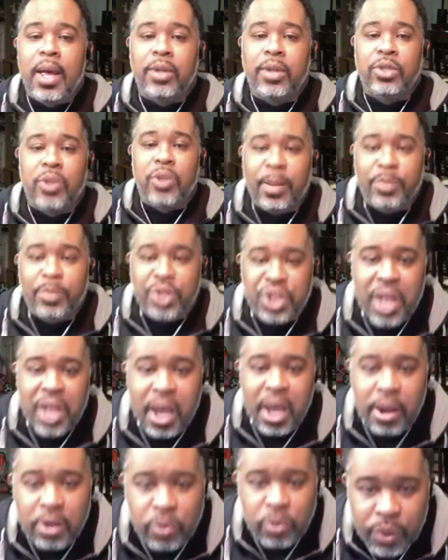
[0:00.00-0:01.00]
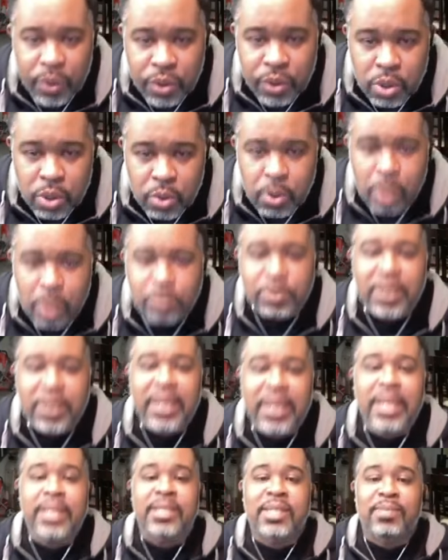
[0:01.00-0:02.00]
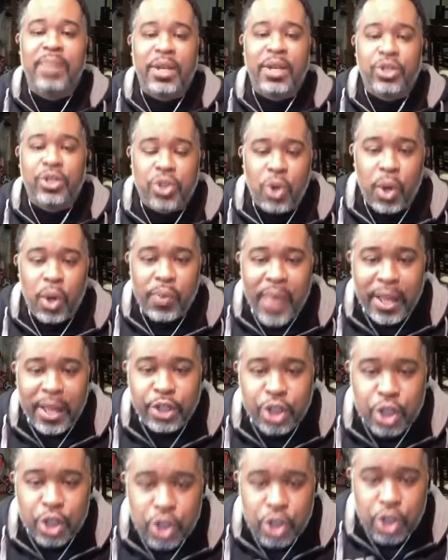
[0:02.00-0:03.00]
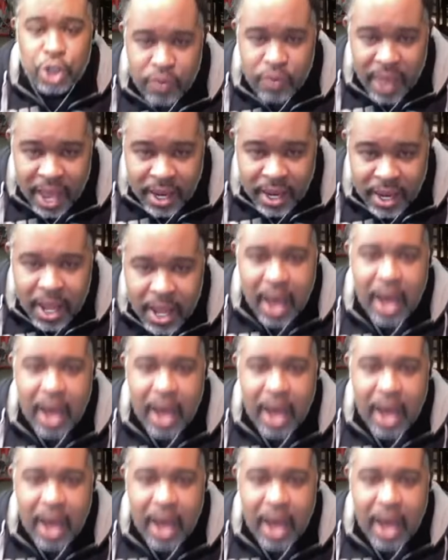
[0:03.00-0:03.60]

so I'm sharing with you, please make sure that you do that.